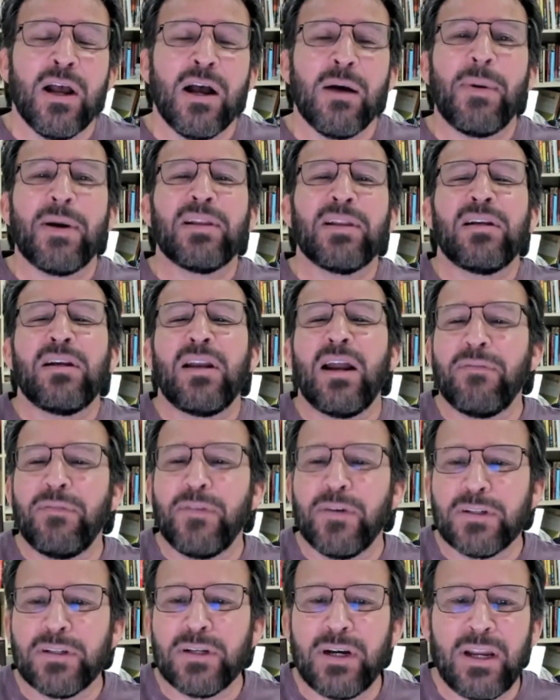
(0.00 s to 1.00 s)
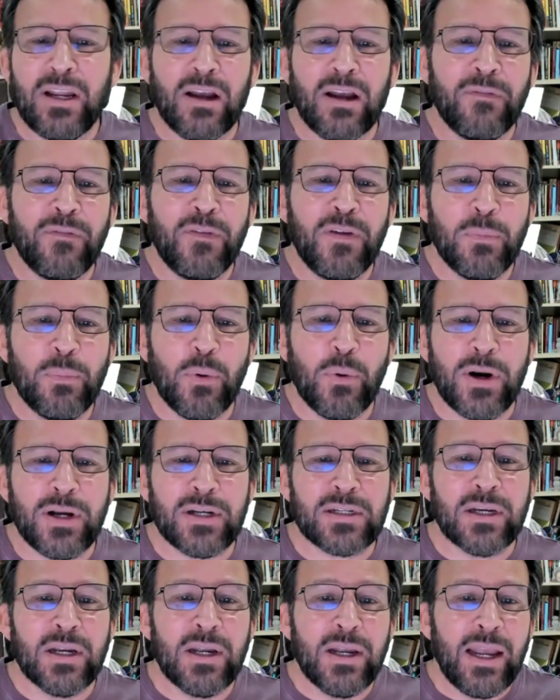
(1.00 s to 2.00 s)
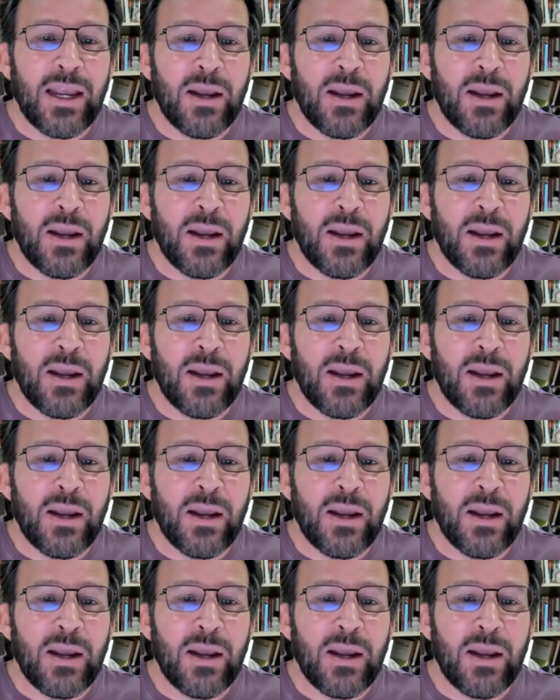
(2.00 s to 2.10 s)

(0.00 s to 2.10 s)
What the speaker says: about the diversity of viewpoints